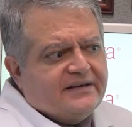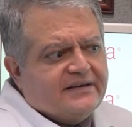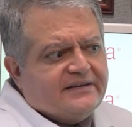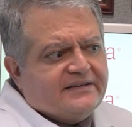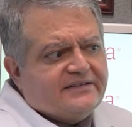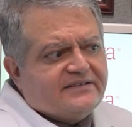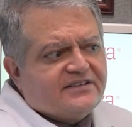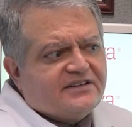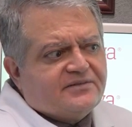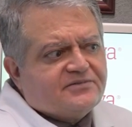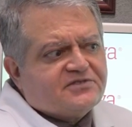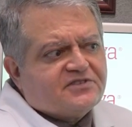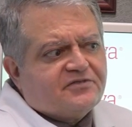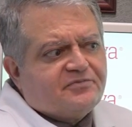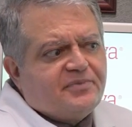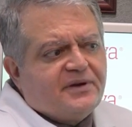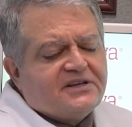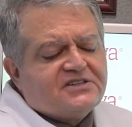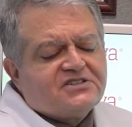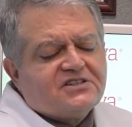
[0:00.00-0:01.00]
In terms
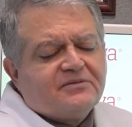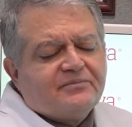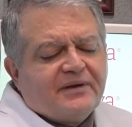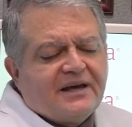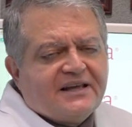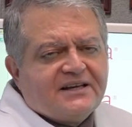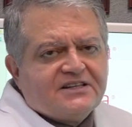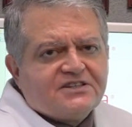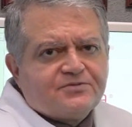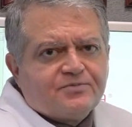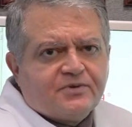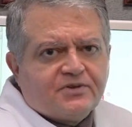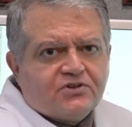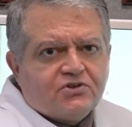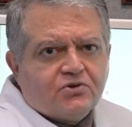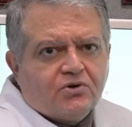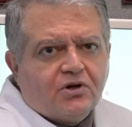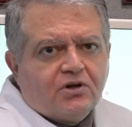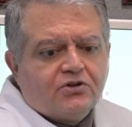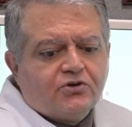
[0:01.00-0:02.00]
of patient management,
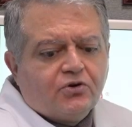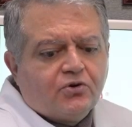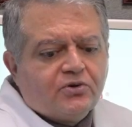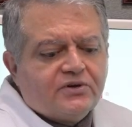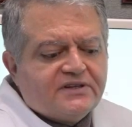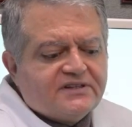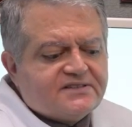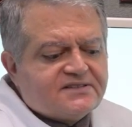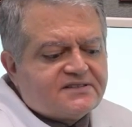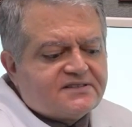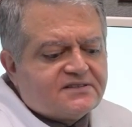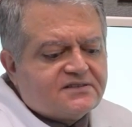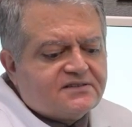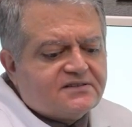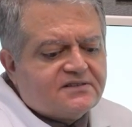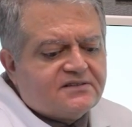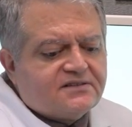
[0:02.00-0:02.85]
you all know it's